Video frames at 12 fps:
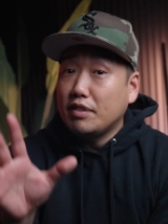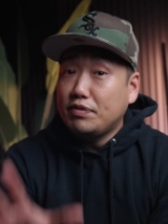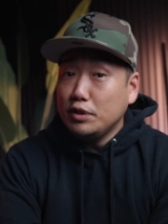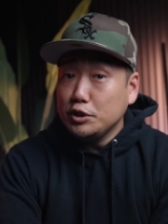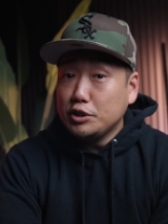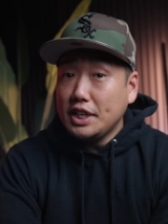Now,
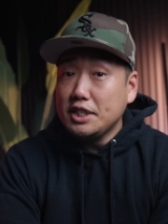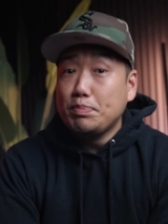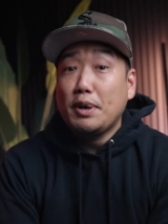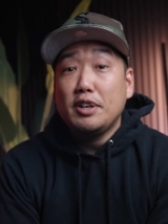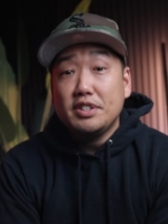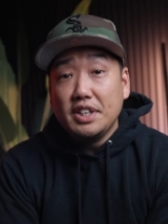full
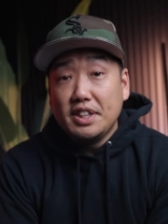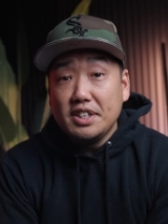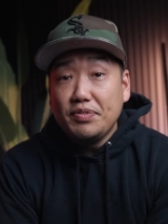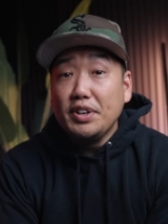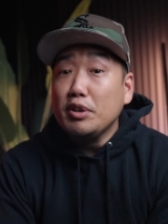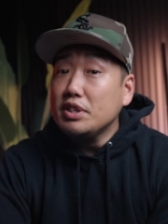transparency,
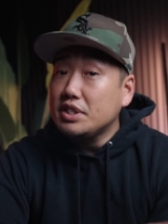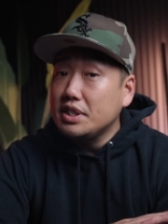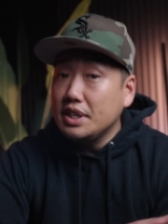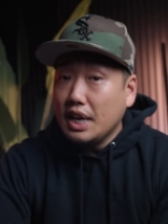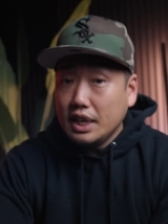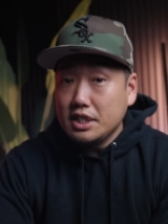this video is
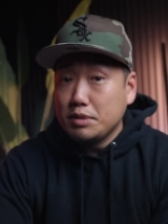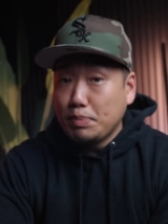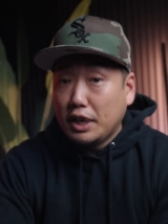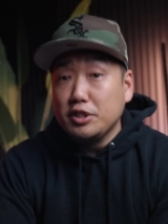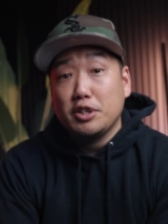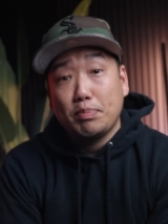not
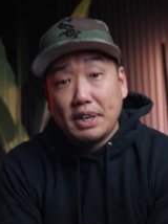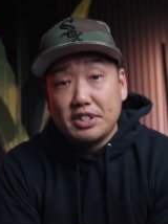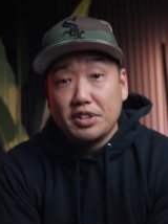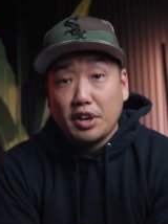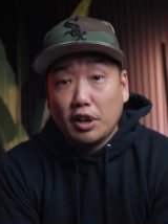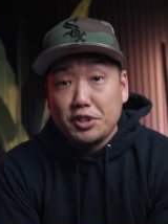sponsored by
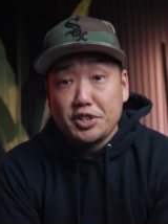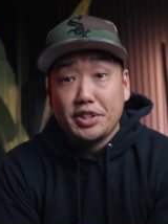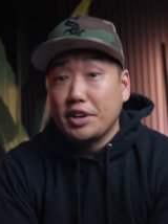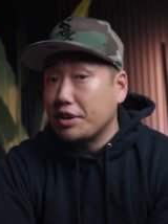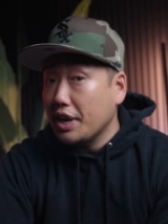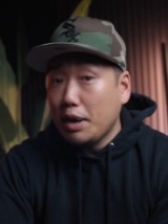Synology.
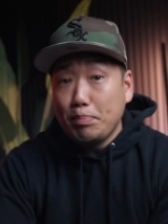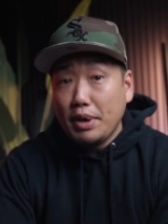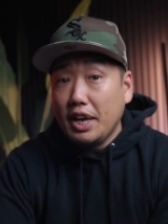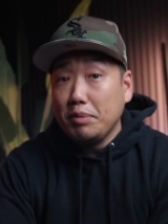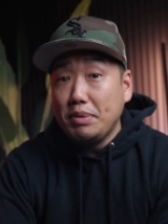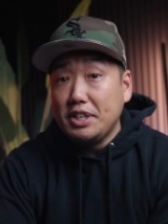They are not
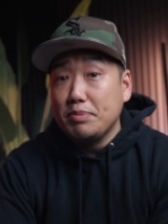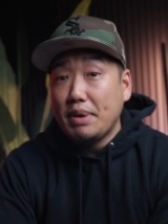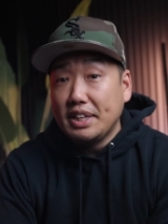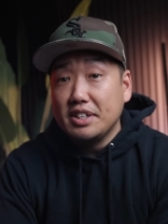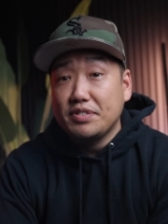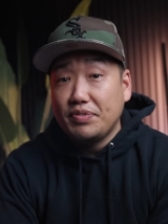paying me to
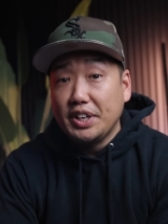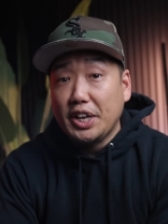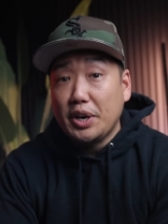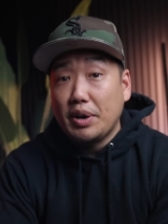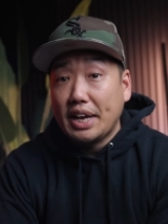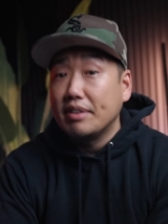make this
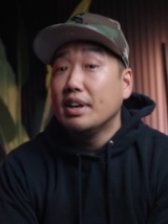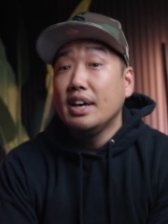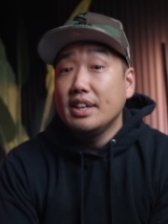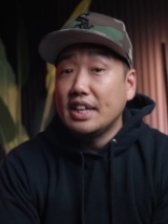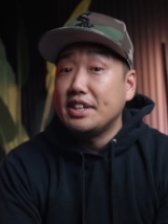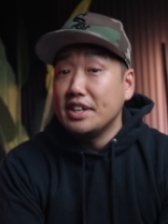video and
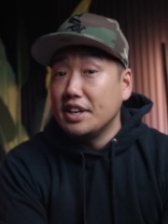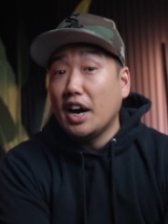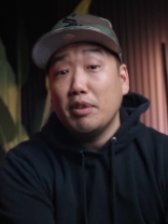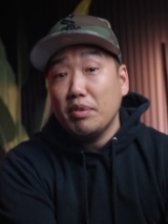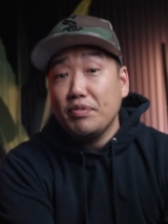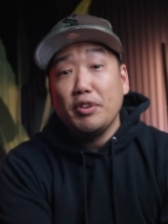they did
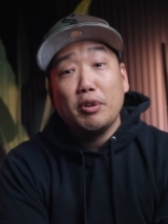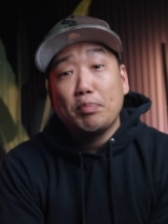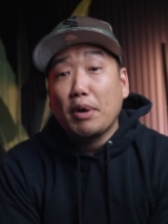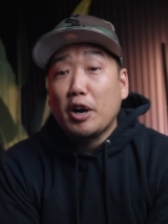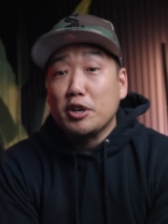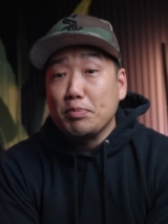not review it
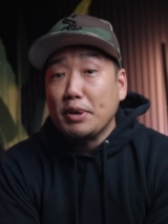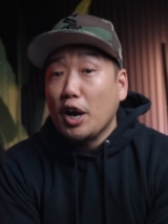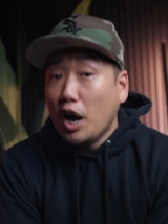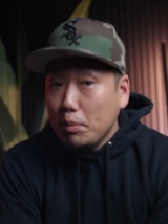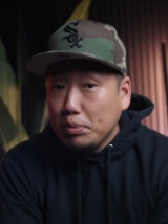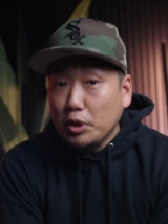prior to me
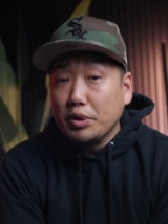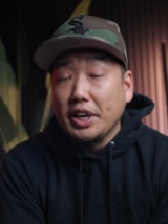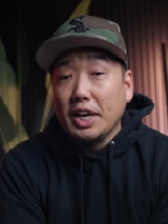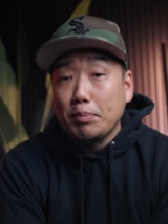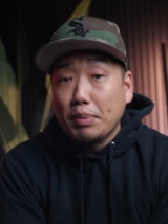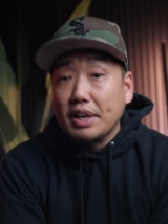
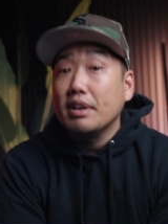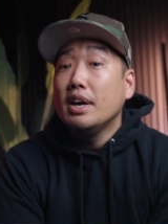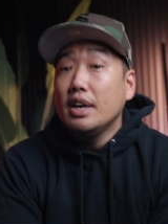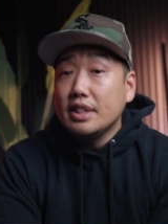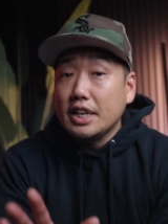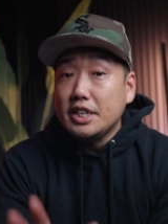uploading it, but
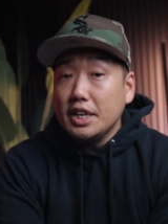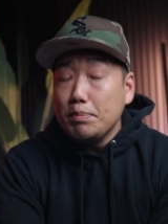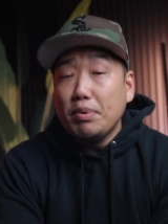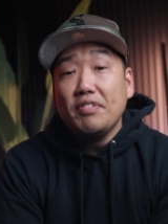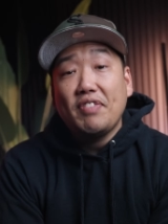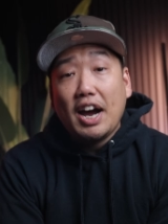they
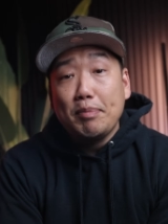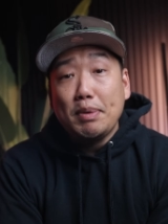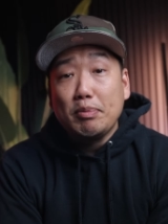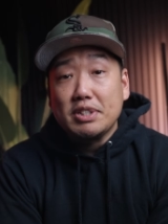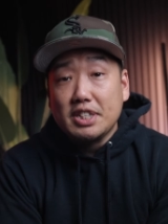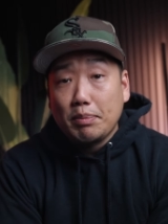did provide
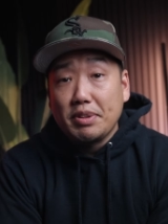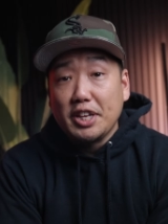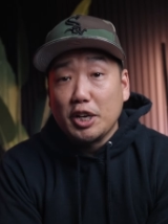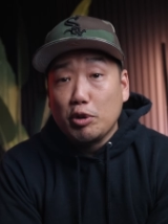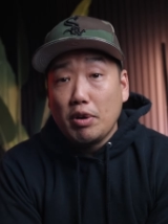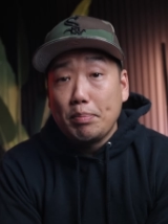me with some of
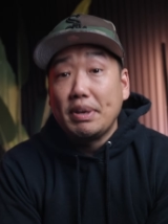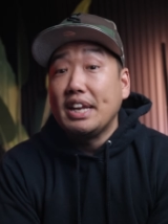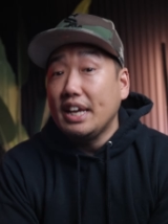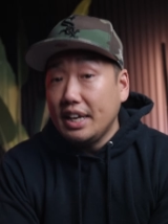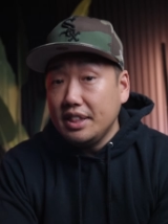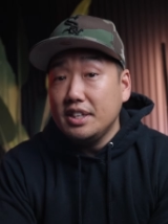the equipment
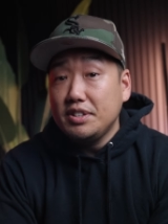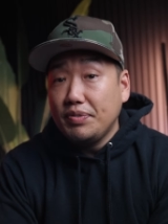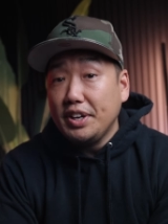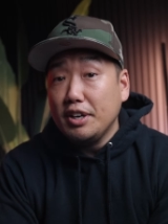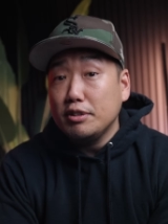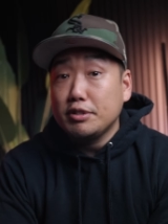in this
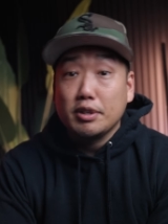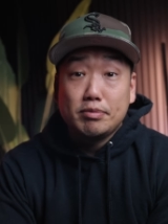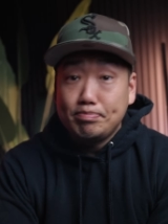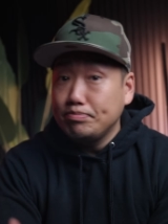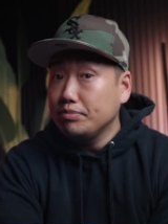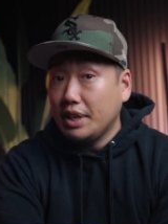video, so
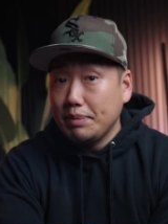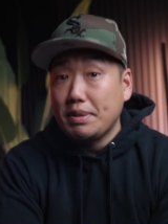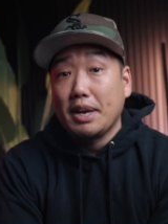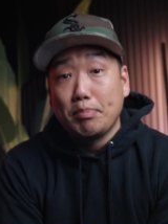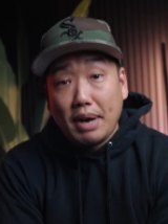keep that in